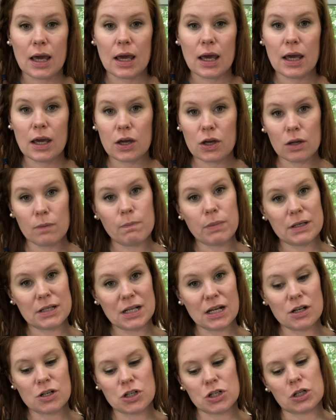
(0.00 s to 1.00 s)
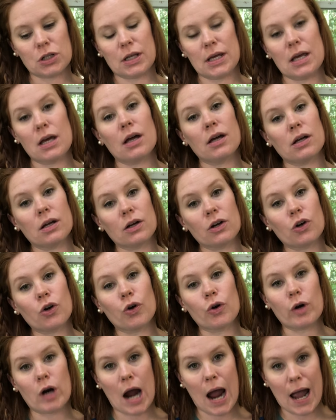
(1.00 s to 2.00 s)
it could potentially
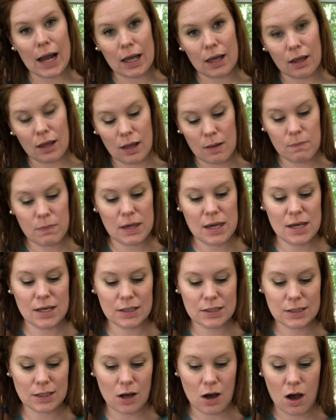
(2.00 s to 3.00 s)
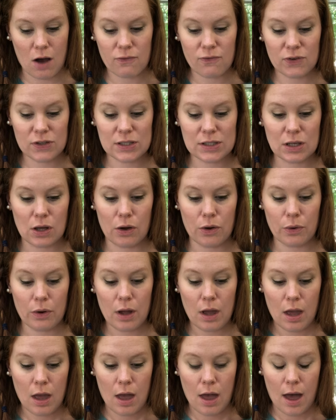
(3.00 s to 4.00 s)
crack a piece off. So
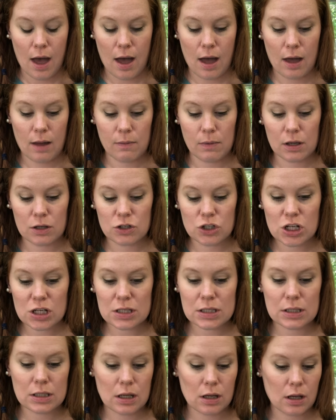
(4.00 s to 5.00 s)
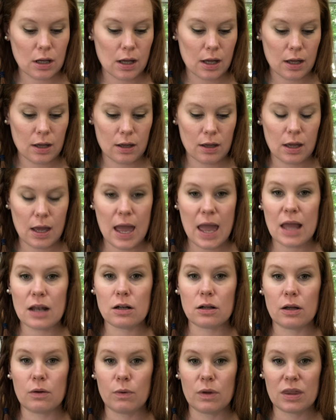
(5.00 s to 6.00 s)
just
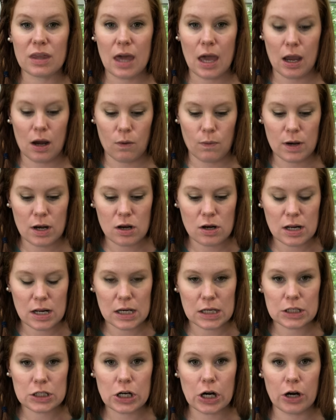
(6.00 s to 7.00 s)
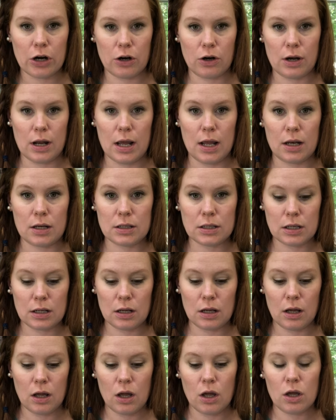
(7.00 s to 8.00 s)
handle it with care. When you need to turn it,
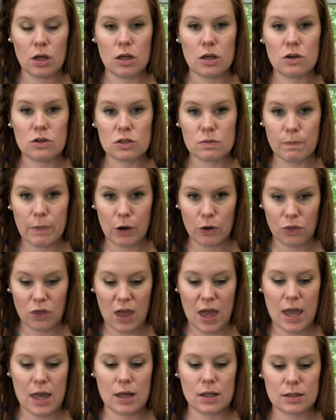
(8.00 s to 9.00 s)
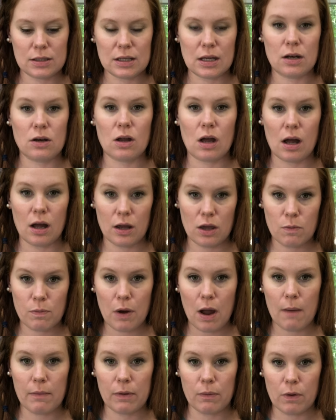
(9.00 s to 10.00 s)
use both hands. And you
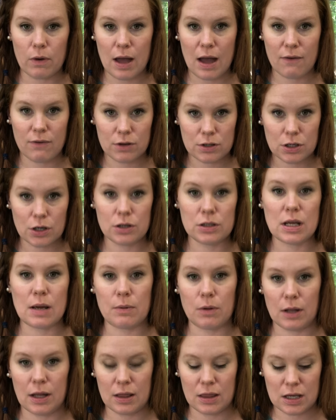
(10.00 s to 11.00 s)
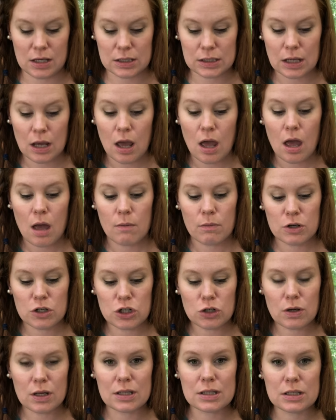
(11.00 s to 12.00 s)
probably won't have a turntable like this, but
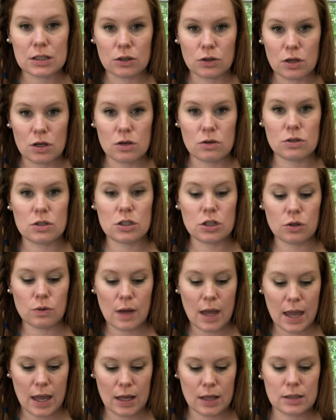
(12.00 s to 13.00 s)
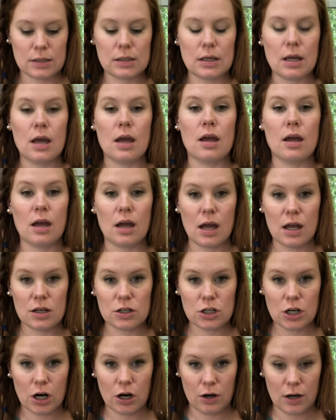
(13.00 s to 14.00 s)
you can still use 2 hands and
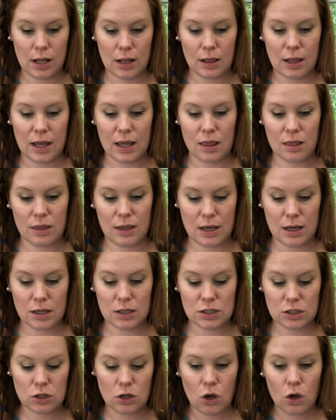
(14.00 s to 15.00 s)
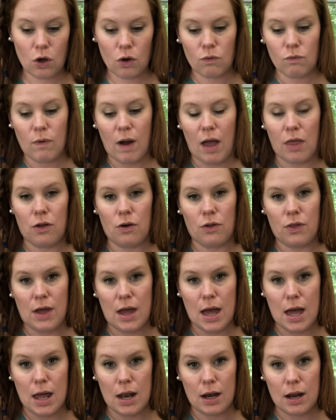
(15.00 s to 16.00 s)
turn it like this rather
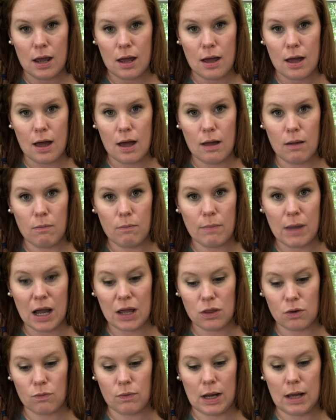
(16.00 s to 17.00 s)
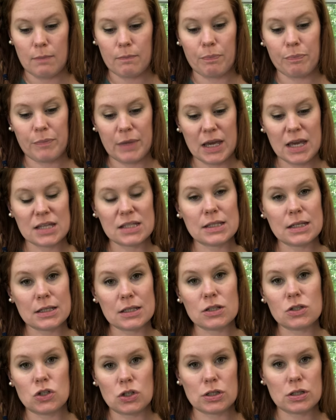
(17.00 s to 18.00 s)
than by the rim, because this
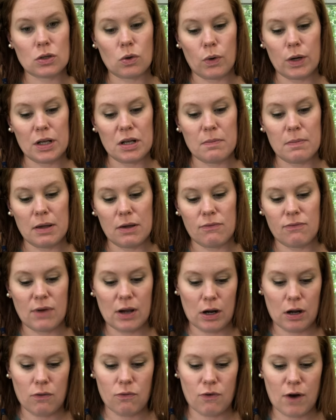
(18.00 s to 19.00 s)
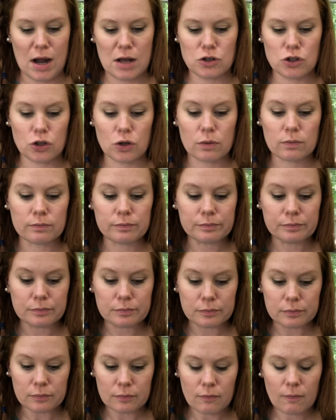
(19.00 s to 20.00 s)
is just going to be very fragile.
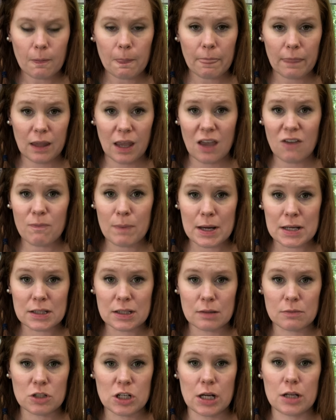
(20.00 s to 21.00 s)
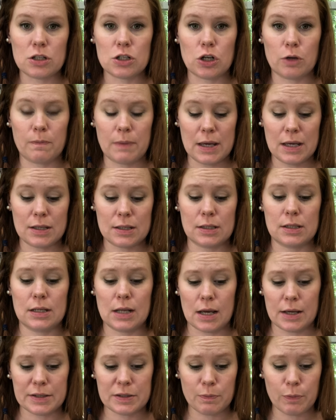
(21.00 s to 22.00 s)
If by some chance your piece
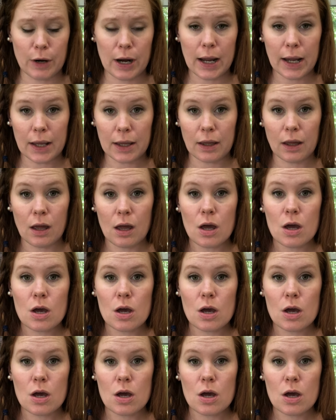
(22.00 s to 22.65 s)
does break,